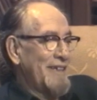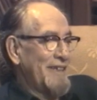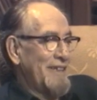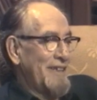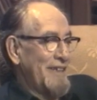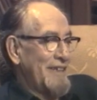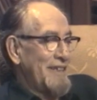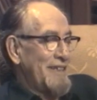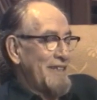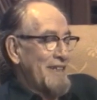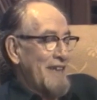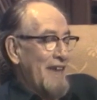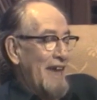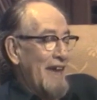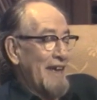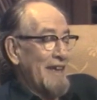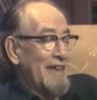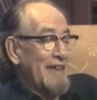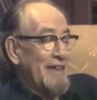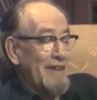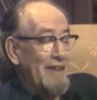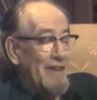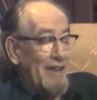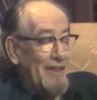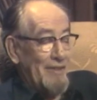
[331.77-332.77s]
the inside
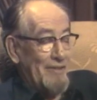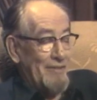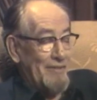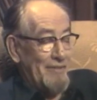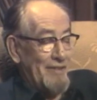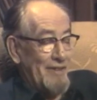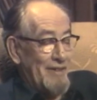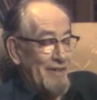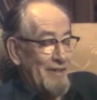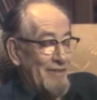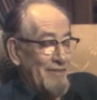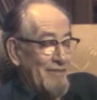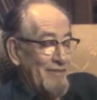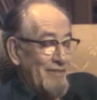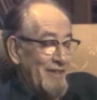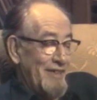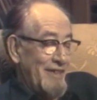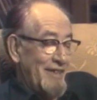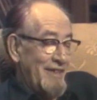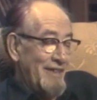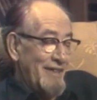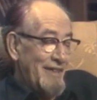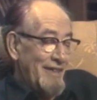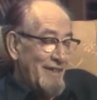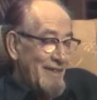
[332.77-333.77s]
of
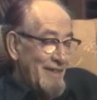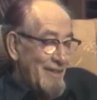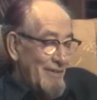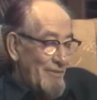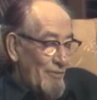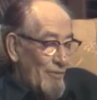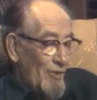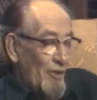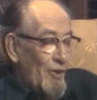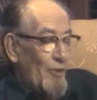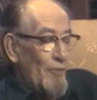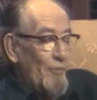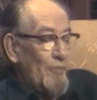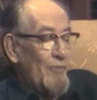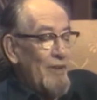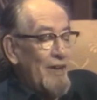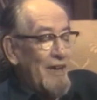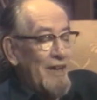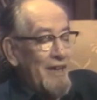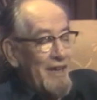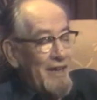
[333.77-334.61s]
the room,